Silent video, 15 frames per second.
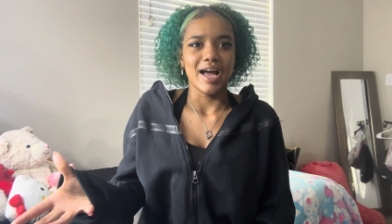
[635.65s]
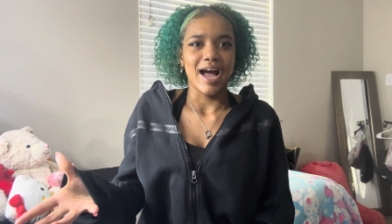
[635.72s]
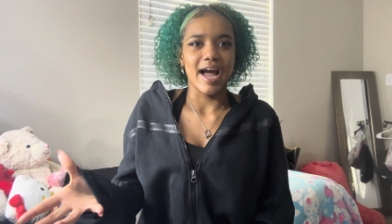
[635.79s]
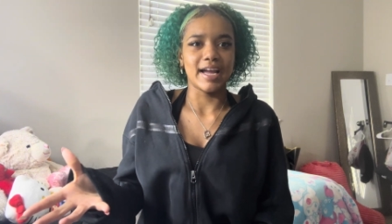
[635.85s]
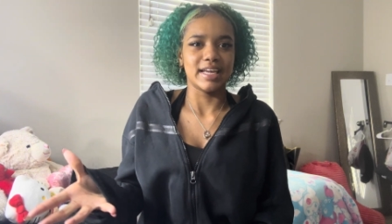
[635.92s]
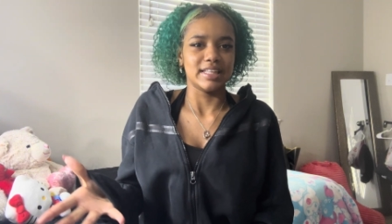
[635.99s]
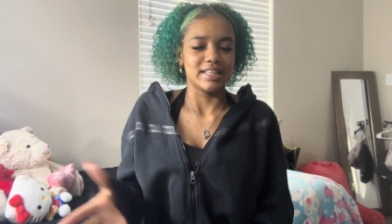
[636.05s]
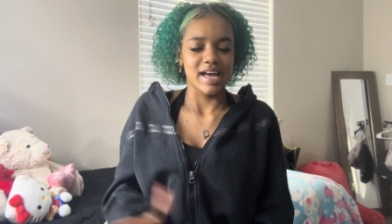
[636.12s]

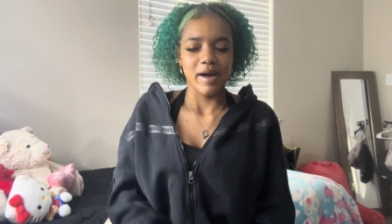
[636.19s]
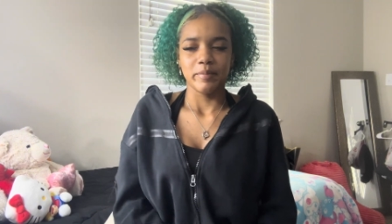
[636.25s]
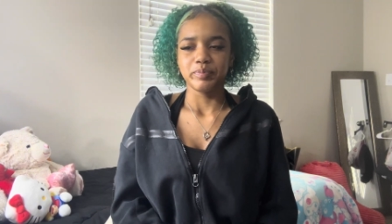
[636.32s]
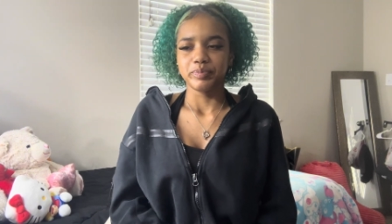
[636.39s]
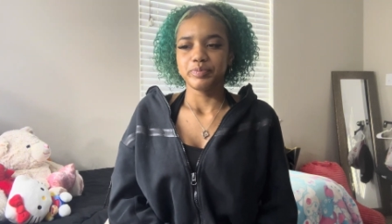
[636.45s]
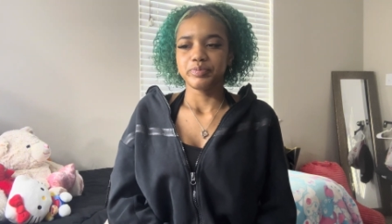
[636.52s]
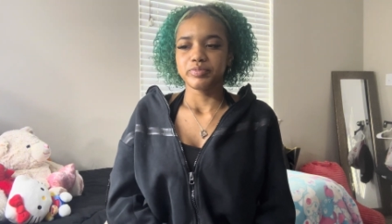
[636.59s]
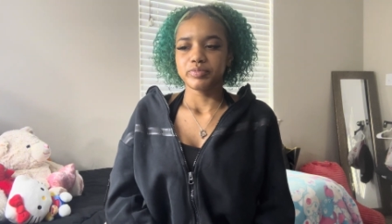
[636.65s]
I get that.
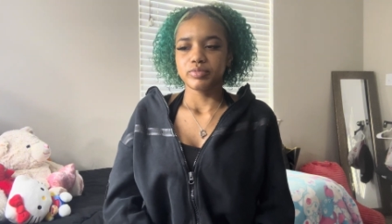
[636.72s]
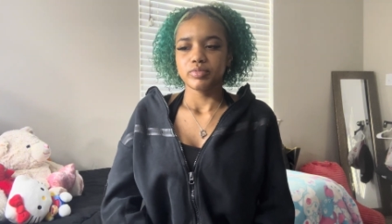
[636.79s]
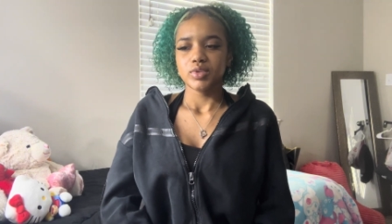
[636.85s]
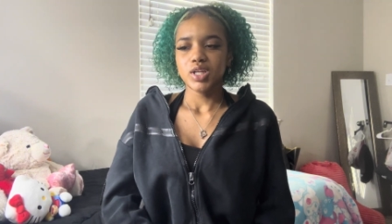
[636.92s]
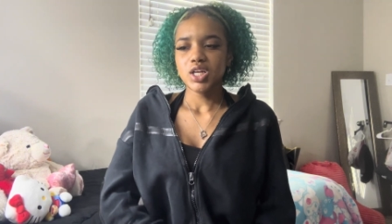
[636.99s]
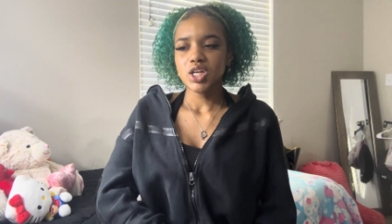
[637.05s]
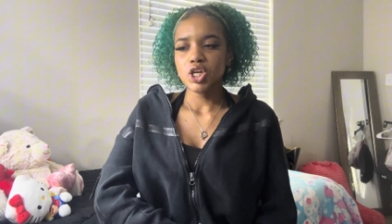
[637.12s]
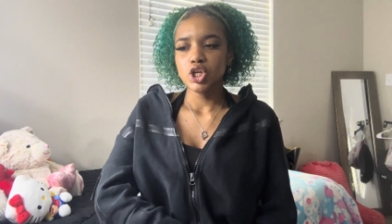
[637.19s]

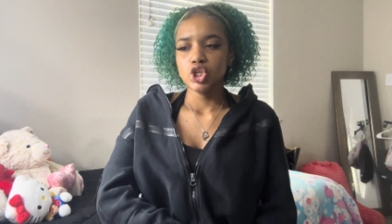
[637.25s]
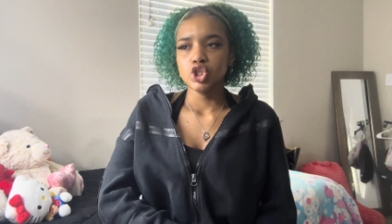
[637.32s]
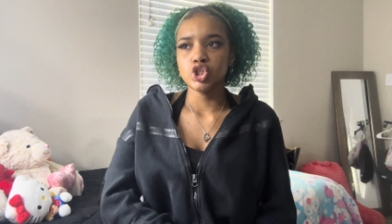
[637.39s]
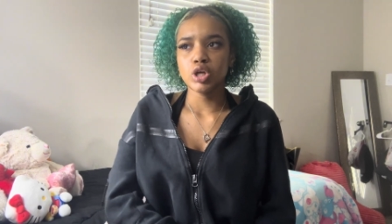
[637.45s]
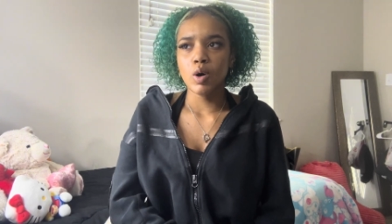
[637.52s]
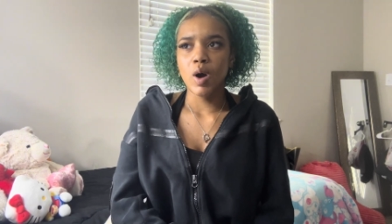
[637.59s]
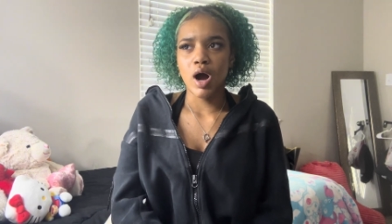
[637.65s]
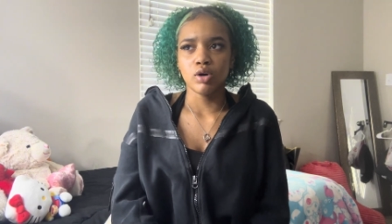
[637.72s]

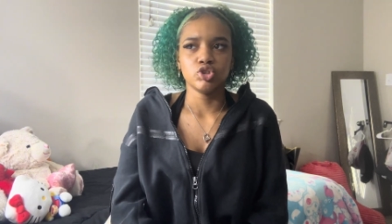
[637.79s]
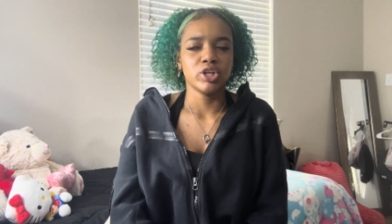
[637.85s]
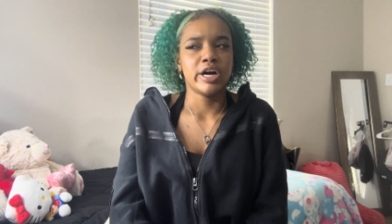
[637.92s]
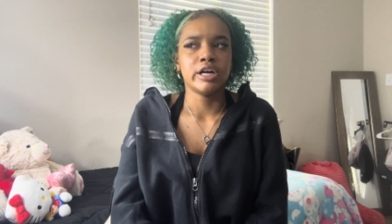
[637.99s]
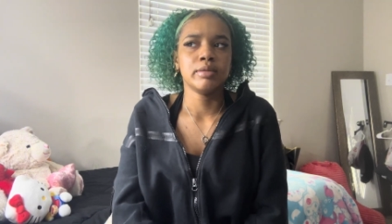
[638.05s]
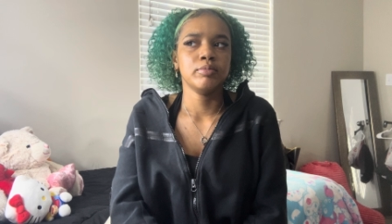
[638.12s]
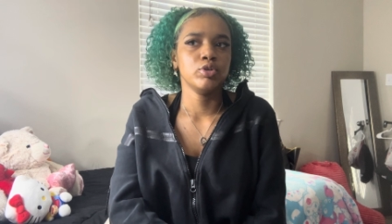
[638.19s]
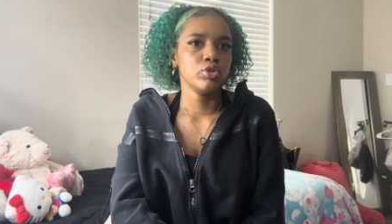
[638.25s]
So I'll
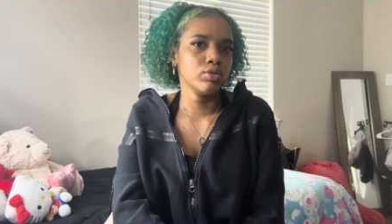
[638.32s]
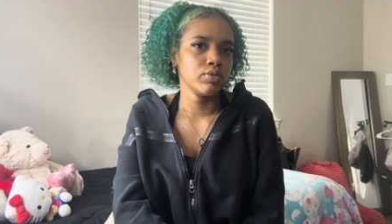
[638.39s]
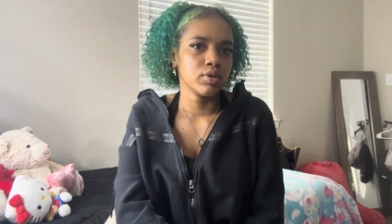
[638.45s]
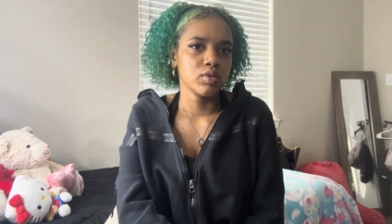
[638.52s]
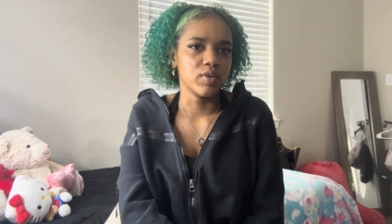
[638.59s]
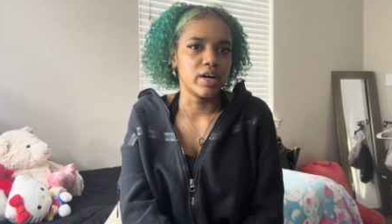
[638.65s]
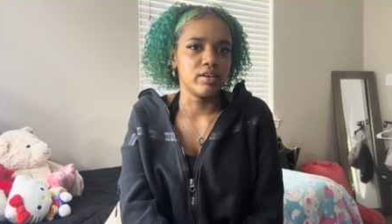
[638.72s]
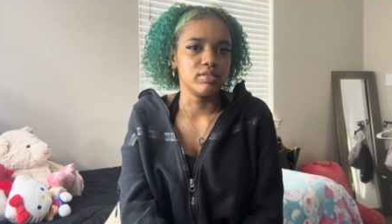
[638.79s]
try to
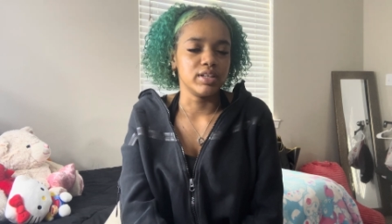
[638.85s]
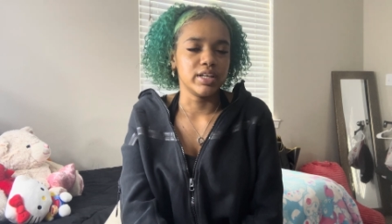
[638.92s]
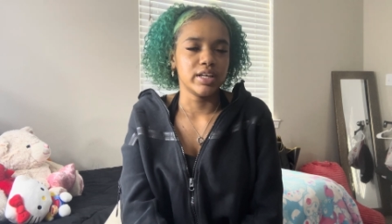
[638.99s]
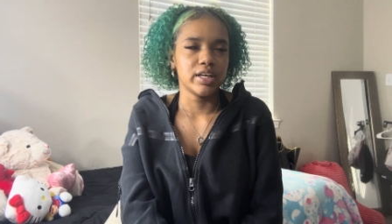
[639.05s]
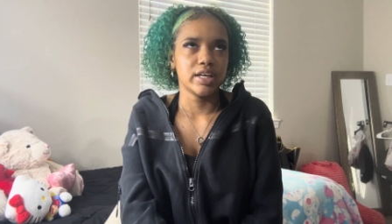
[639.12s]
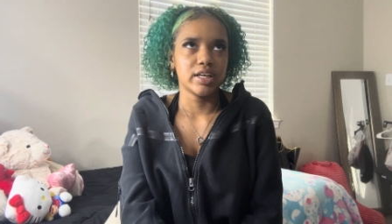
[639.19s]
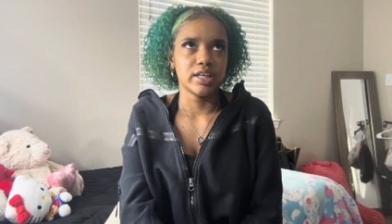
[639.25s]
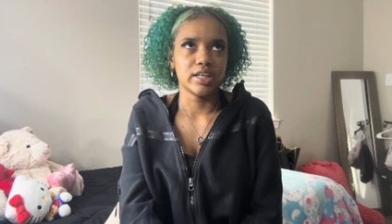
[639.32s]
maneuver around
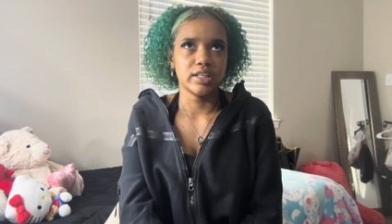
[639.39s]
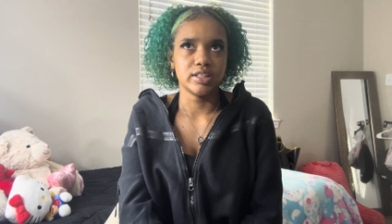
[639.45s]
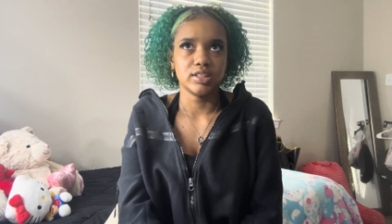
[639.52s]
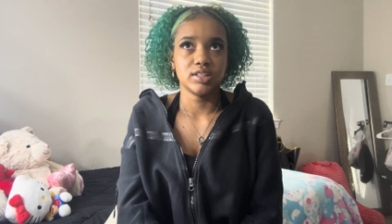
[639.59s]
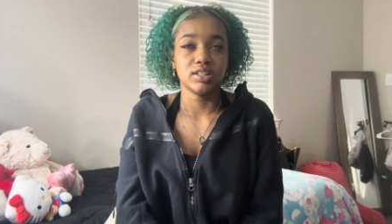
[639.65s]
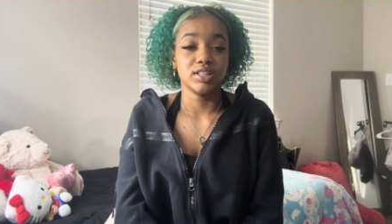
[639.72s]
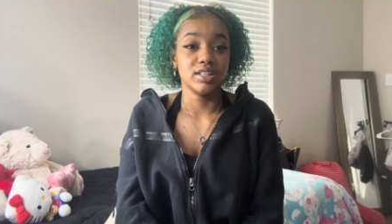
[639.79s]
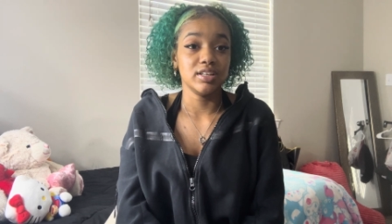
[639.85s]
it
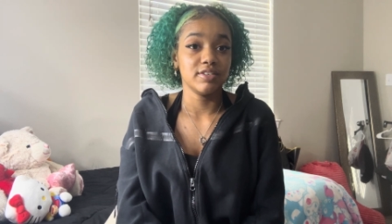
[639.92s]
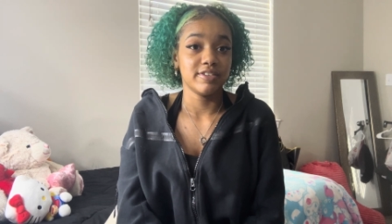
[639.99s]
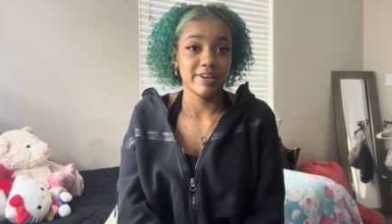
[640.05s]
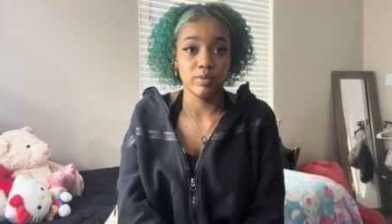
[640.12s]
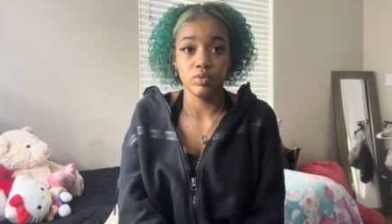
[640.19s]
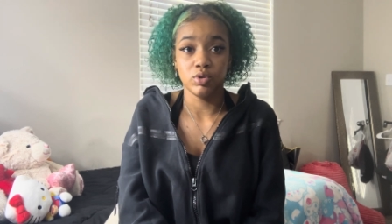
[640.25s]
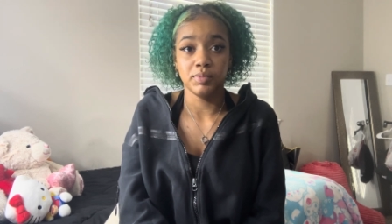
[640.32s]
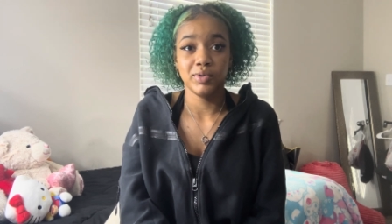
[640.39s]
and see if
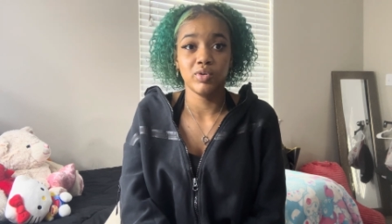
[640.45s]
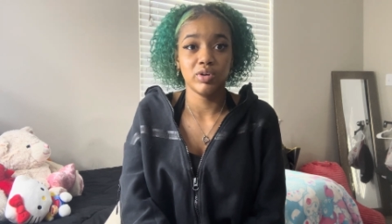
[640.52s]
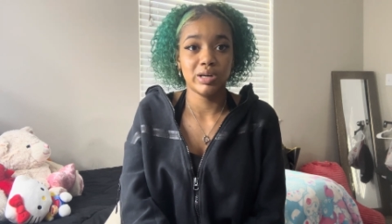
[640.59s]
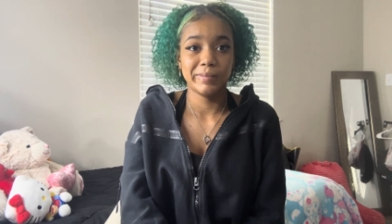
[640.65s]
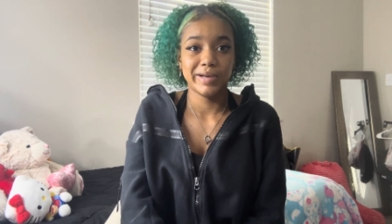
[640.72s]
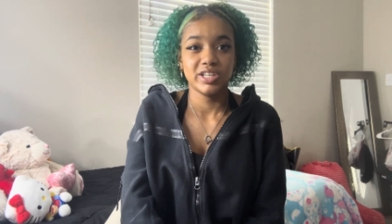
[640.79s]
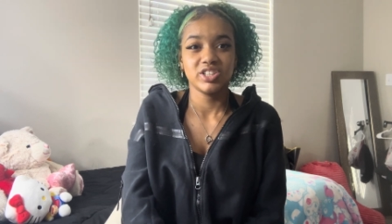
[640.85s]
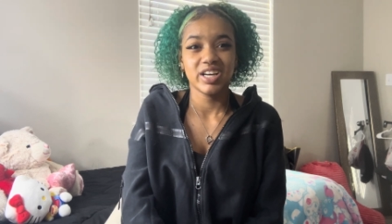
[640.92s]
I will be winning
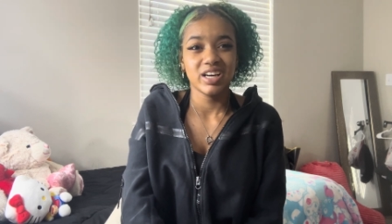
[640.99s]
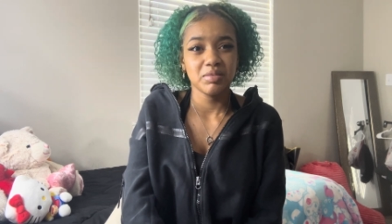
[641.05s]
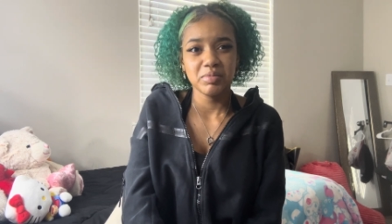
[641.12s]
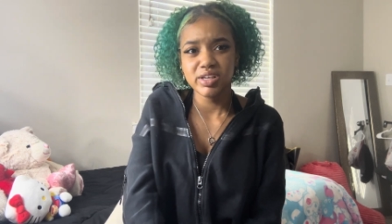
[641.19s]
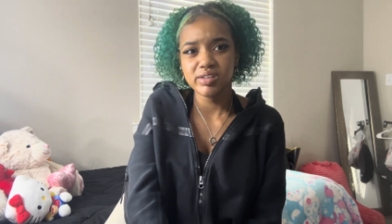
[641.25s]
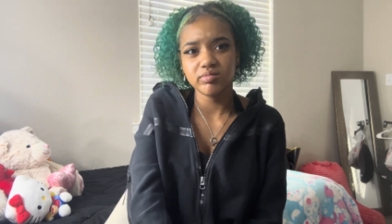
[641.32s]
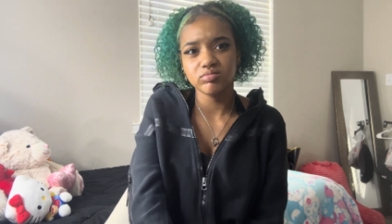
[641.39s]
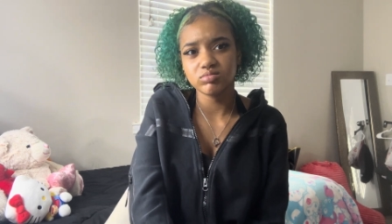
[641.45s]
my track
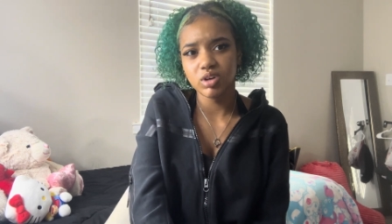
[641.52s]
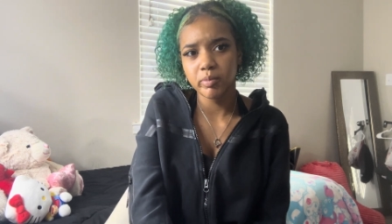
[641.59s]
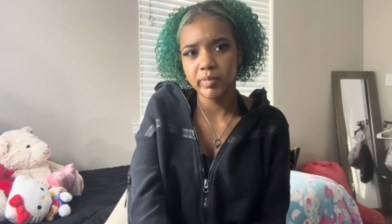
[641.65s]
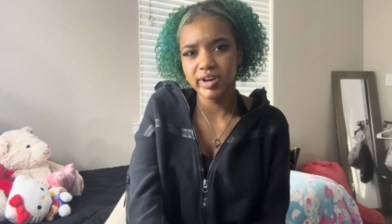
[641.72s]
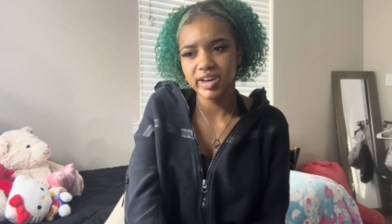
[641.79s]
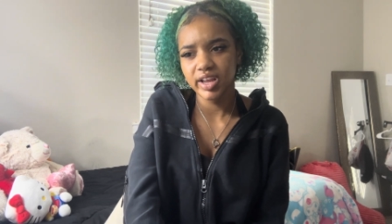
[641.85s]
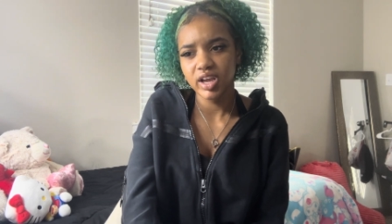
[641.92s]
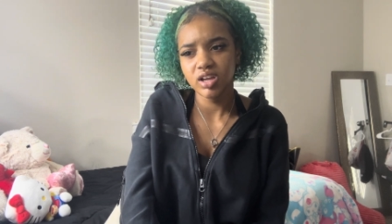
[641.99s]
meet on
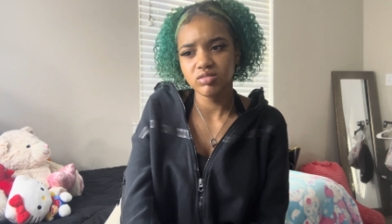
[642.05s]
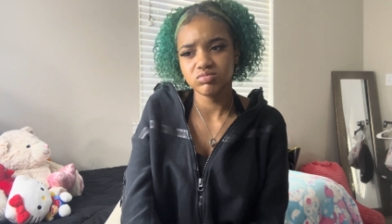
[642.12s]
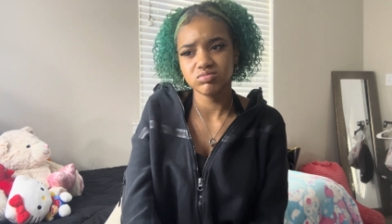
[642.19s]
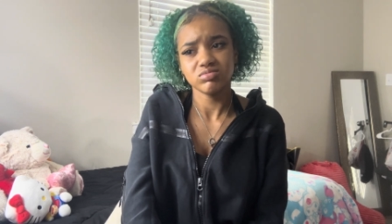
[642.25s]
Monday.